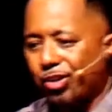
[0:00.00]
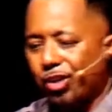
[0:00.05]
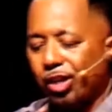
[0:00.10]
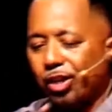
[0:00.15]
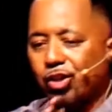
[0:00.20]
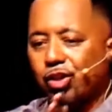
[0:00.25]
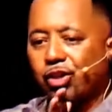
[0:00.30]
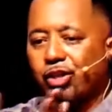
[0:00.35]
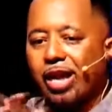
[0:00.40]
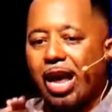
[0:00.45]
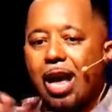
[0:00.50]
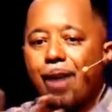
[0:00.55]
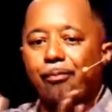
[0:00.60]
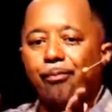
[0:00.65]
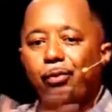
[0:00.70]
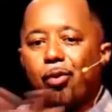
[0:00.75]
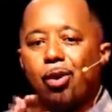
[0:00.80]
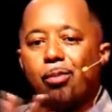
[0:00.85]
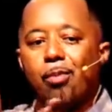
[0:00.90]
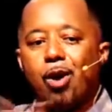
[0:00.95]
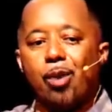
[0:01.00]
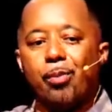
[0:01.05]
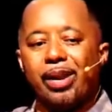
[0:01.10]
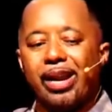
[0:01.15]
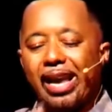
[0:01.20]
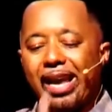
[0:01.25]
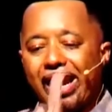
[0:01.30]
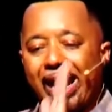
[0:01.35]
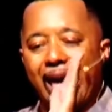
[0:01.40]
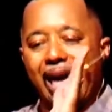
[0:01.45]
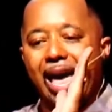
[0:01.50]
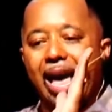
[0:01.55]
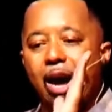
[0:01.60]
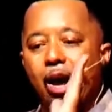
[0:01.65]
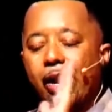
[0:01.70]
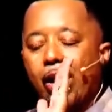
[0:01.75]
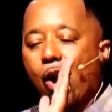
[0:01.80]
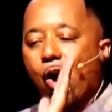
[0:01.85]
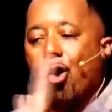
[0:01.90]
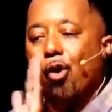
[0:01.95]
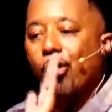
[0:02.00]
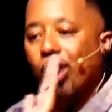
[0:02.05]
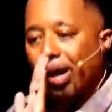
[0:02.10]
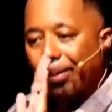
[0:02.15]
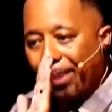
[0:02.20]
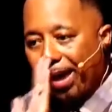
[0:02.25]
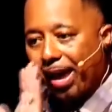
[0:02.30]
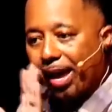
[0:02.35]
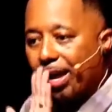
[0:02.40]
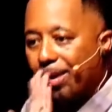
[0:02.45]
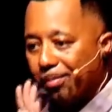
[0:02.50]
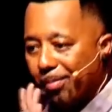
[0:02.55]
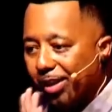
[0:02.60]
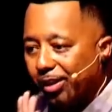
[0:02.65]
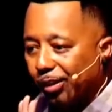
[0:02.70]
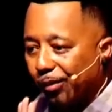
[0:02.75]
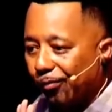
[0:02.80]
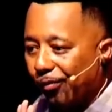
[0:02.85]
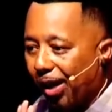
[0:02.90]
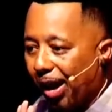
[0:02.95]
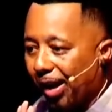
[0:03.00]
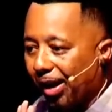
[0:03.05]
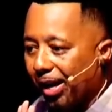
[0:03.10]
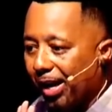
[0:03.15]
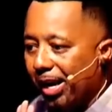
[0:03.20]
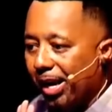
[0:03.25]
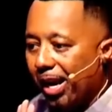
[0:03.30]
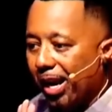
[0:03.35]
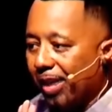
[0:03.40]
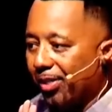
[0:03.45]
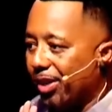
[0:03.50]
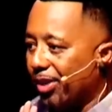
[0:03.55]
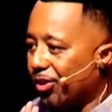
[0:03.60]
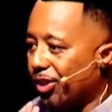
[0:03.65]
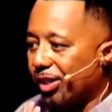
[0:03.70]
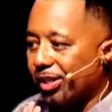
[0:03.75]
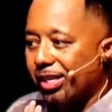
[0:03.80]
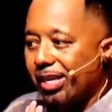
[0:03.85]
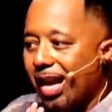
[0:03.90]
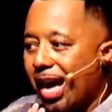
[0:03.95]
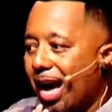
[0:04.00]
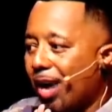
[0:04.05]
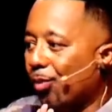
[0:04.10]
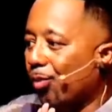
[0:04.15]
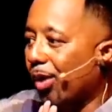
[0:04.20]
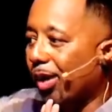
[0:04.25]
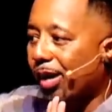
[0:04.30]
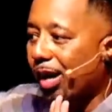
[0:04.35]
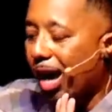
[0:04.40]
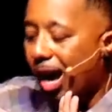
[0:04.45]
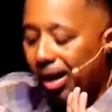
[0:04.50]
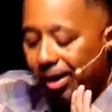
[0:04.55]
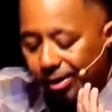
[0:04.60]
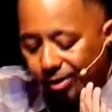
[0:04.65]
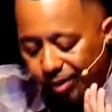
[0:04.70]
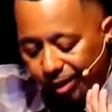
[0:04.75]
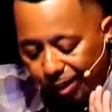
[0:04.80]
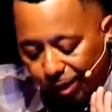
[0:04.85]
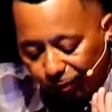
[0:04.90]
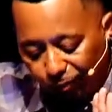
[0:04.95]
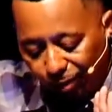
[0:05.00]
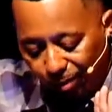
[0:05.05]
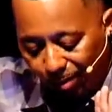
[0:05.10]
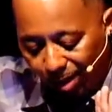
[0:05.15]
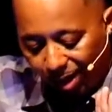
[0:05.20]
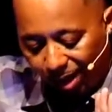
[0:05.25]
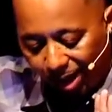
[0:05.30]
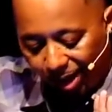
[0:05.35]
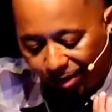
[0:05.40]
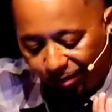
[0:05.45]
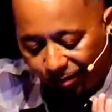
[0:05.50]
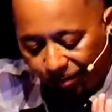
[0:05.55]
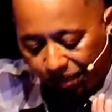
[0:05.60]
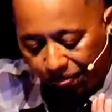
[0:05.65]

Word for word: Just stop for a moment and own up, admit the fact that this is not what God intended for my life.